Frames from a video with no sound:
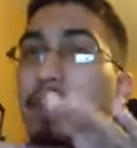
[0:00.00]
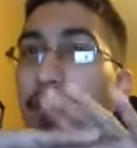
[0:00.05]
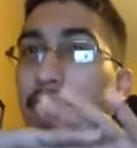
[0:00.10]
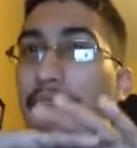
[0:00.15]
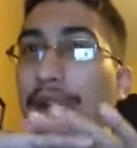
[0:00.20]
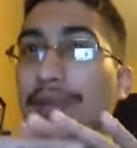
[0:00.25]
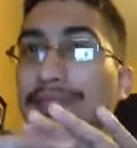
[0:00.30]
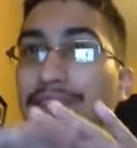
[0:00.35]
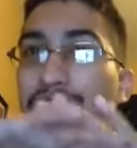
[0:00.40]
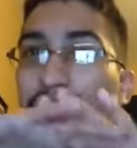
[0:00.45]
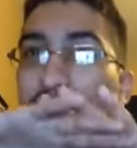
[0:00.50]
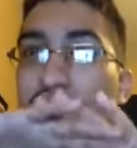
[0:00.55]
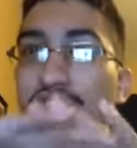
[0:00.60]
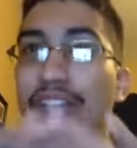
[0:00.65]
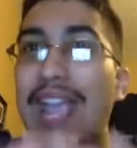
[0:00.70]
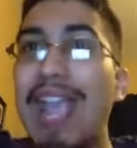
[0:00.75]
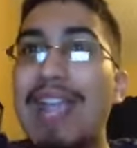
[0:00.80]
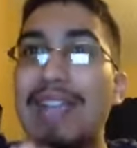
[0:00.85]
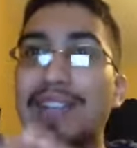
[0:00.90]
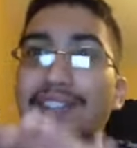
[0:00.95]
Now when it comes to
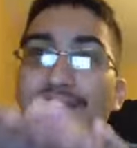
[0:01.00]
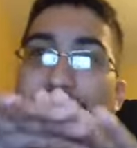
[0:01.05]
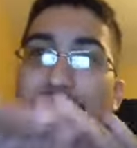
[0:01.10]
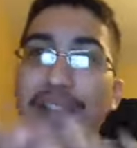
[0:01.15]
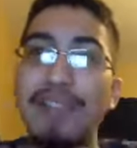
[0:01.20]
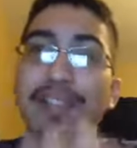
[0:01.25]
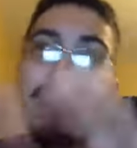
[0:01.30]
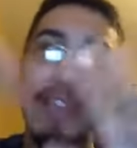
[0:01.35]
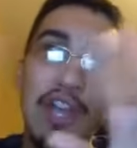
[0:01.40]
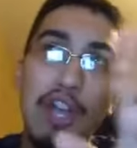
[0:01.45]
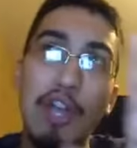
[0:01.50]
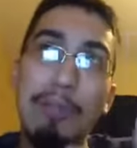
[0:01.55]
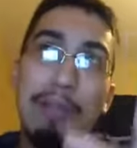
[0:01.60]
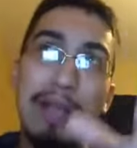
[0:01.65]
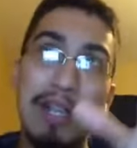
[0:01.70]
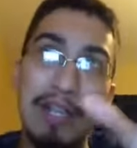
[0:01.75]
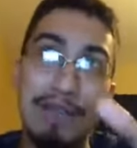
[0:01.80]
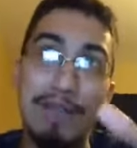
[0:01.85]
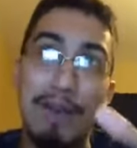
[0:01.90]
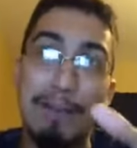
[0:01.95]
Shanks is a Yonkou
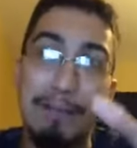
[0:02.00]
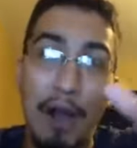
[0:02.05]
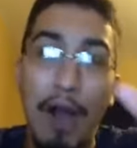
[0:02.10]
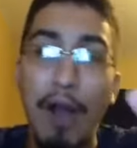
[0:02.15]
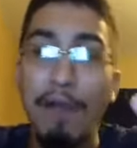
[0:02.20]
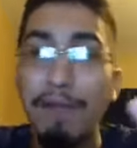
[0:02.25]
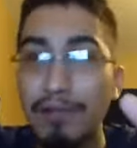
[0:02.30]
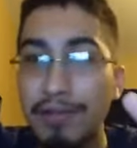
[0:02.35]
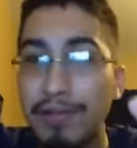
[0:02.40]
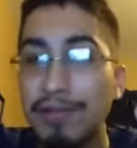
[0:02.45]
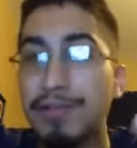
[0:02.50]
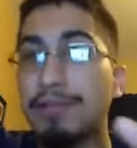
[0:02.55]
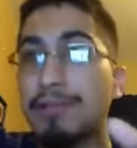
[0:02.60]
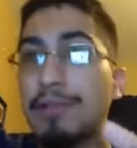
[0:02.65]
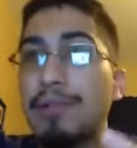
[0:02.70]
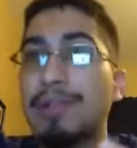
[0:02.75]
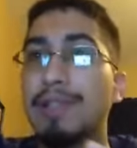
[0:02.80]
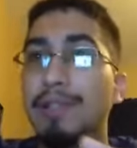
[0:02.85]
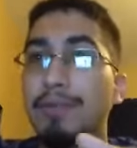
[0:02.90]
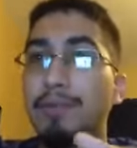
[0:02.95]
because of how powerful his
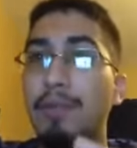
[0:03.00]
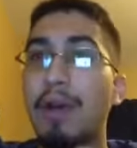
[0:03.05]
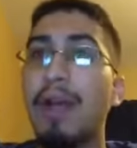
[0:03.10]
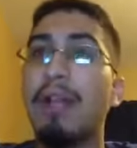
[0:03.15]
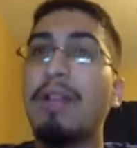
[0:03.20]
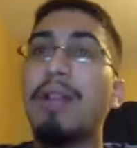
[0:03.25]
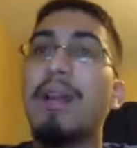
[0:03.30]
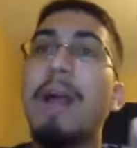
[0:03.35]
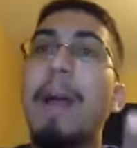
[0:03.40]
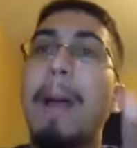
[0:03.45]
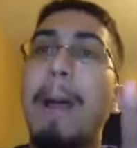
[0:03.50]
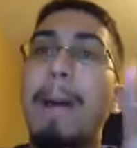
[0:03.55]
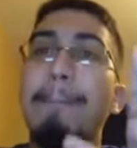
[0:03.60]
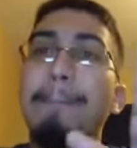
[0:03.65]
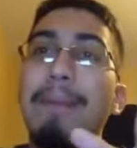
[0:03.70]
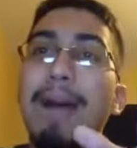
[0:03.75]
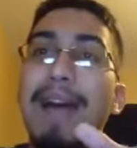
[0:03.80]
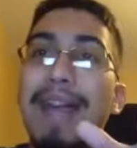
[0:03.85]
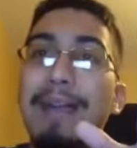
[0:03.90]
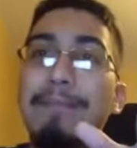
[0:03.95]
crew is as well,
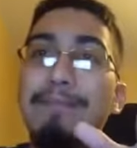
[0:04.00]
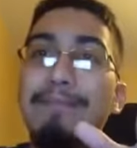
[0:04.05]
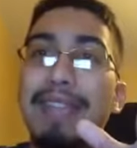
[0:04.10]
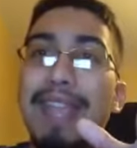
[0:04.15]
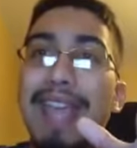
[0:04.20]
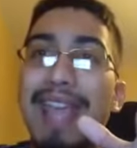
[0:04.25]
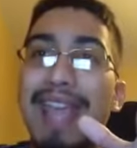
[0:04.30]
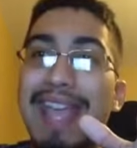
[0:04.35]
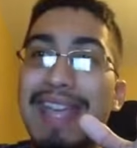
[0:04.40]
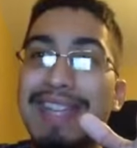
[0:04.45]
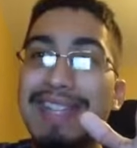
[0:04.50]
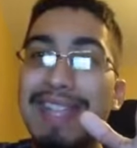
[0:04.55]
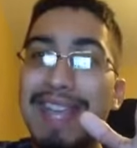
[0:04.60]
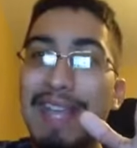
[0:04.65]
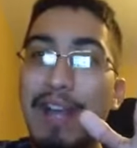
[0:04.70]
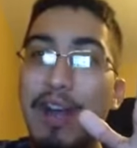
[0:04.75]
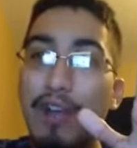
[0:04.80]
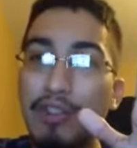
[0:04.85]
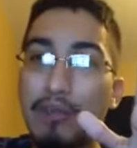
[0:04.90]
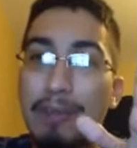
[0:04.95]
but
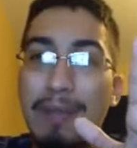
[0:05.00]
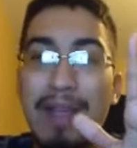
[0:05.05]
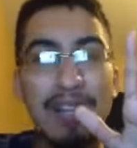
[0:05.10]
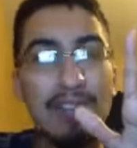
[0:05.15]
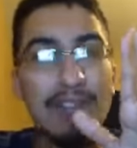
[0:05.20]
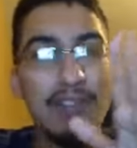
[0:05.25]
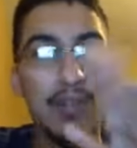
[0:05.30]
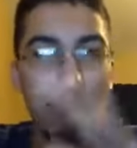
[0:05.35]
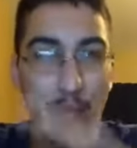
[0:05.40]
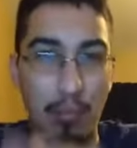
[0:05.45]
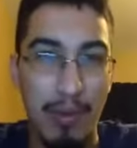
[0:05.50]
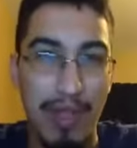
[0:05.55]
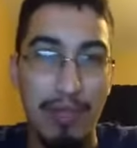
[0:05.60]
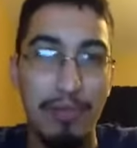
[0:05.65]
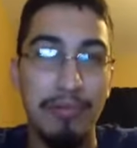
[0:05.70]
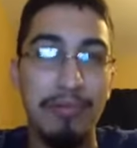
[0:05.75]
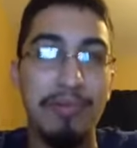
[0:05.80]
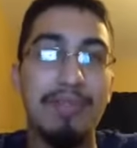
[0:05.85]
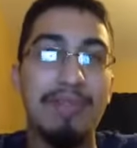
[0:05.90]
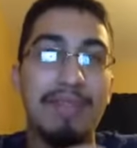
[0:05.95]
it also because of their
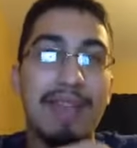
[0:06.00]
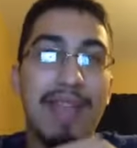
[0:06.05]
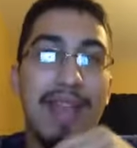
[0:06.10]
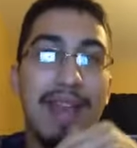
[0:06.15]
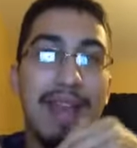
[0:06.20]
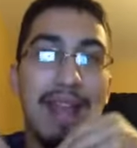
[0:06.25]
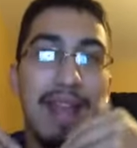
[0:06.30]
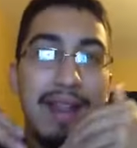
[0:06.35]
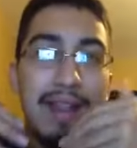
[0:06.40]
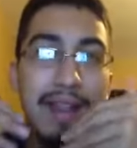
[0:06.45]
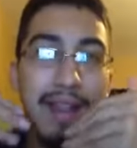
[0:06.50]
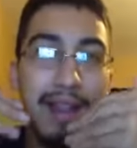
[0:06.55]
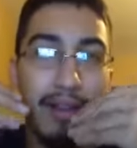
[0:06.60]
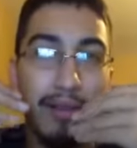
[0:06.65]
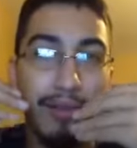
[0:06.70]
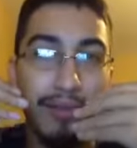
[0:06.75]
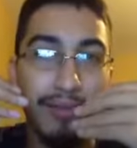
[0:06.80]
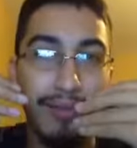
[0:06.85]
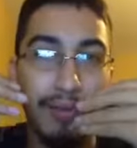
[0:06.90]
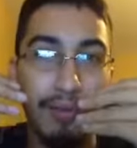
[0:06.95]
wills and
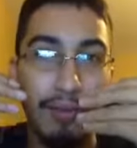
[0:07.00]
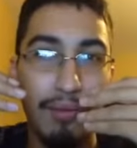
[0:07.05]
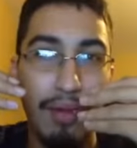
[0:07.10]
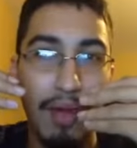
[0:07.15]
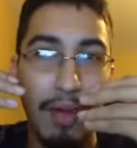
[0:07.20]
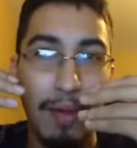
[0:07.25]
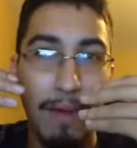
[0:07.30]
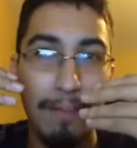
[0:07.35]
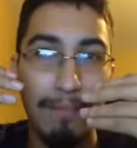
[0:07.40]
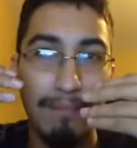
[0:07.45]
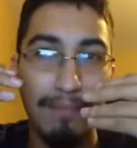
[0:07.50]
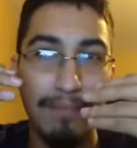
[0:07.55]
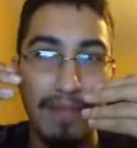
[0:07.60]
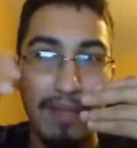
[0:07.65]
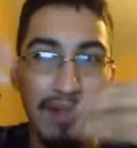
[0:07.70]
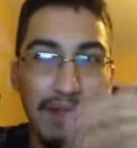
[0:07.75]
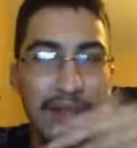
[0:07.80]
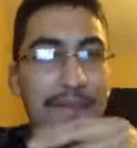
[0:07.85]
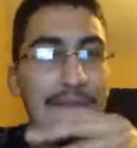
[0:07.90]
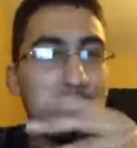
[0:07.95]
also you
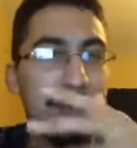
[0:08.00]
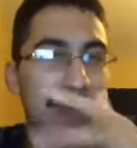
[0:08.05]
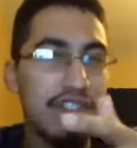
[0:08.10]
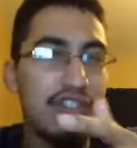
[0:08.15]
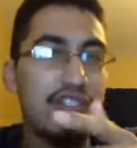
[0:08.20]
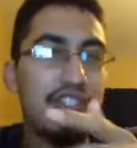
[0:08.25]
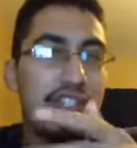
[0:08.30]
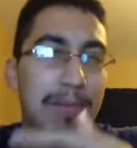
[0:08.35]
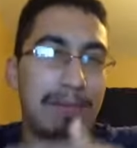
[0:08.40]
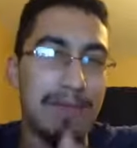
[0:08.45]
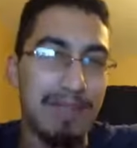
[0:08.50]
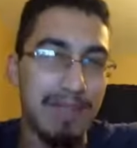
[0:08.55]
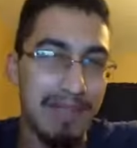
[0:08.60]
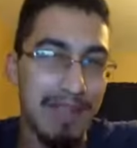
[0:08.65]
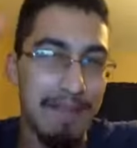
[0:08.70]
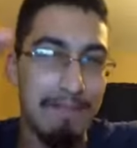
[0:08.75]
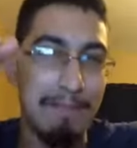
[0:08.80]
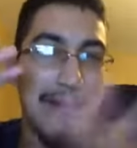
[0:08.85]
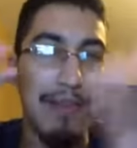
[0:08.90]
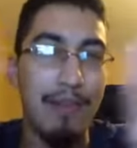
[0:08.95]
know, the friendships that
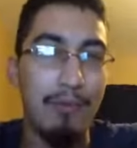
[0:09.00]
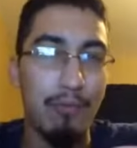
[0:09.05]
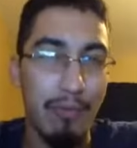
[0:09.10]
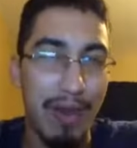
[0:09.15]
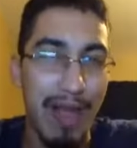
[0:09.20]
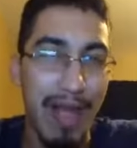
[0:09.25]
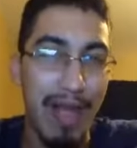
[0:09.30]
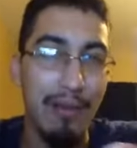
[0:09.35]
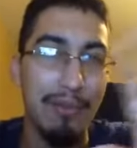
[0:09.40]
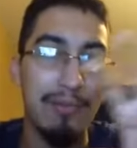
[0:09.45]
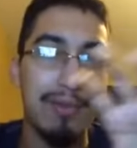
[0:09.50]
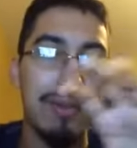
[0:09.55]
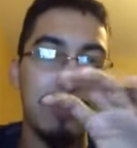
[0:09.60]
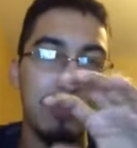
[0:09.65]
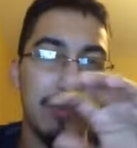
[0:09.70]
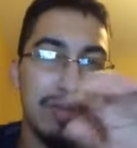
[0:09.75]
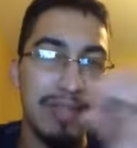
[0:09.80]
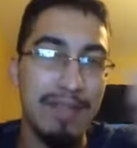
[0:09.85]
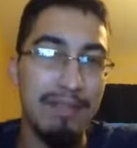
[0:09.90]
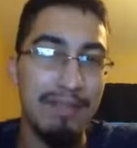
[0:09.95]
they've made around and
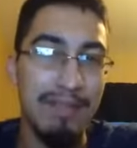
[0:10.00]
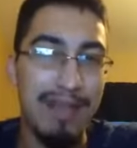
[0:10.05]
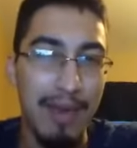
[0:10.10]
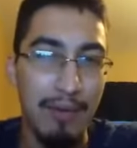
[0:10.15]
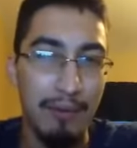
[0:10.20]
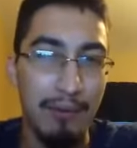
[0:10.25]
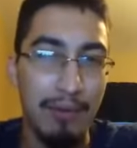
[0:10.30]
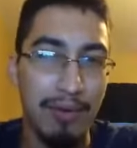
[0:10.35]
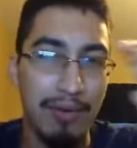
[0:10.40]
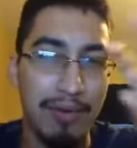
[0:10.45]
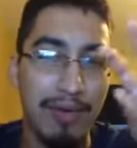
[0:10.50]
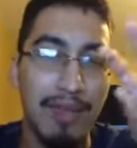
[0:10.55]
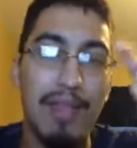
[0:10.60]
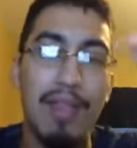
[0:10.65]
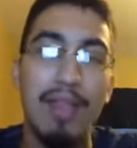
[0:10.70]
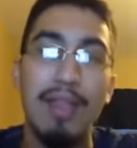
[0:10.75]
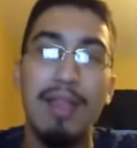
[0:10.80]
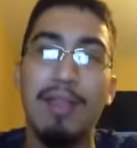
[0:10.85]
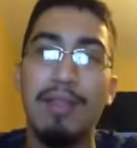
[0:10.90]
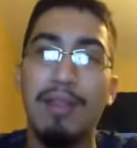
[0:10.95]
the way they've networked
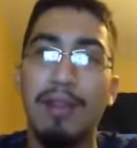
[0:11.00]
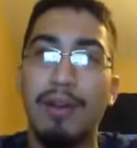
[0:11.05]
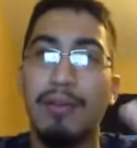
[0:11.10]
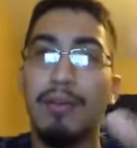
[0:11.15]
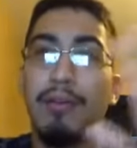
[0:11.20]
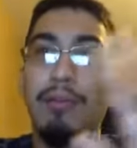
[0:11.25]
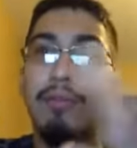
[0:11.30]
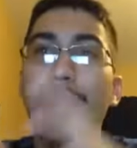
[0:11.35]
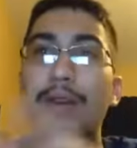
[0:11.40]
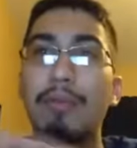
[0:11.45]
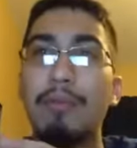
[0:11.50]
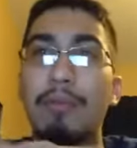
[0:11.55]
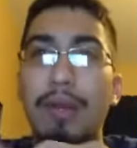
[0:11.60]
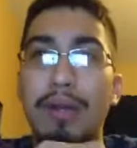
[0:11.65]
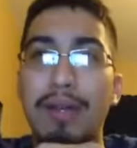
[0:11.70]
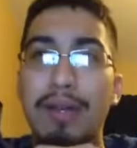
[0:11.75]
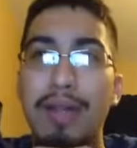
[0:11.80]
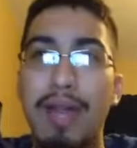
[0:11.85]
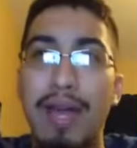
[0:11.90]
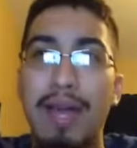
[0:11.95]
their crew and
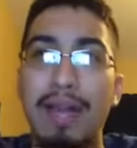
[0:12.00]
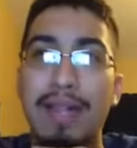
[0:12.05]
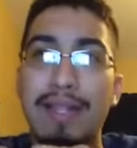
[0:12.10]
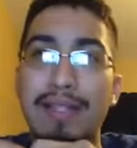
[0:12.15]
whatnot.